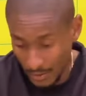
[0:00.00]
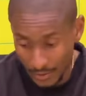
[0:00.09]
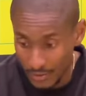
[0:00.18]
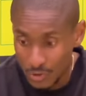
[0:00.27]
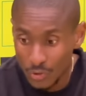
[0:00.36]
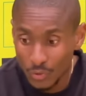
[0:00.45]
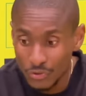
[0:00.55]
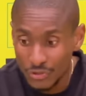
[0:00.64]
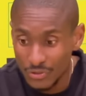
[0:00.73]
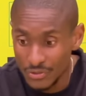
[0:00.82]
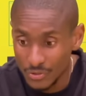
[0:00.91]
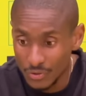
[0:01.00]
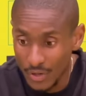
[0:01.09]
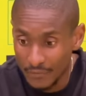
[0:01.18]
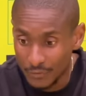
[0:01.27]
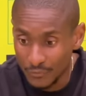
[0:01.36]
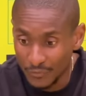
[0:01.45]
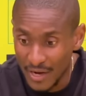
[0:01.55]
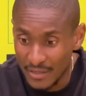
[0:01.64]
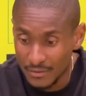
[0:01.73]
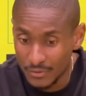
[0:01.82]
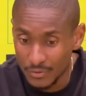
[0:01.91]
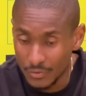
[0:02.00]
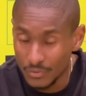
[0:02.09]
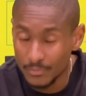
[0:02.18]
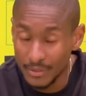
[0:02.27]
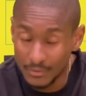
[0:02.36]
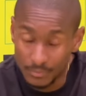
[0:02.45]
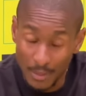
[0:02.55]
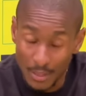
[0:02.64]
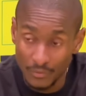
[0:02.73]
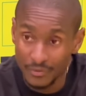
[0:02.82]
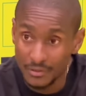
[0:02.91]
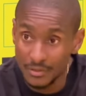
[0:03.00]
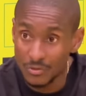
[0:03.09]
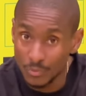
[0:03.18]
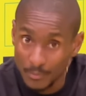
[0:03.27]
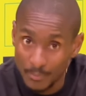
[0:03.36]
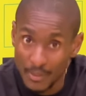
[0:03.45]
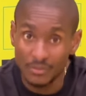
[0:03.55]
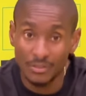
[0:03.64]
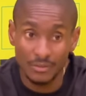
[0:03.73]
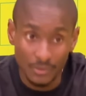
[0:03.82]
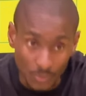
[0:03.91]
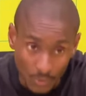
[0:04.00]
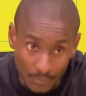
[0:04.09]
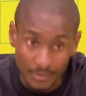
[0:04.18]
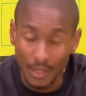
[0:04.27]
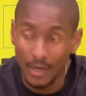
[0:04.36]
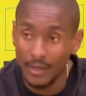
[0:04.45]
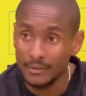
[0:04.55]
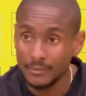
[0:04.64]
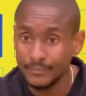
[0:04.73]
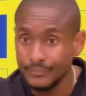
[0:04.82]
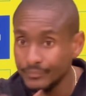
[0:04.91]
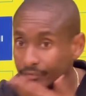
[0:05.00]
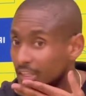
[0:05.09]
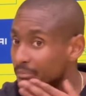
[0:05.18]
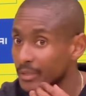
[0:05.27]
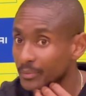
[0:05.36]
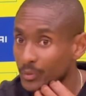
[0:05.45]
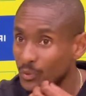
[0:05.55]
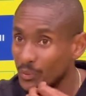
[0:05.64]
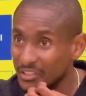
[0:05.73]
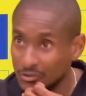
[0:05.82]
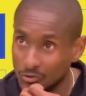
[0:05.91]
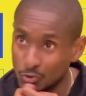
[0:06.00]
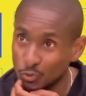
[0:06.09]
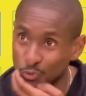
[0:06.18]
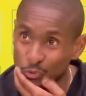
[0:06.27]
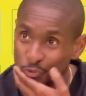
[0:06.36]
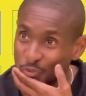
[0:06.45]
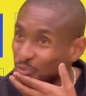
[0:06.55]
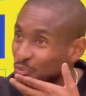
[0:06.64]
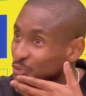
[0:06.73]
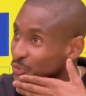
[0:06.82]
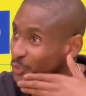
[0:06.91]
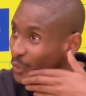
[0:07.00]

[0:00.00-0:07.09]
And the solutions you have to find, you know, but part of it is to be patient and to keep trying. And maybe we went too, too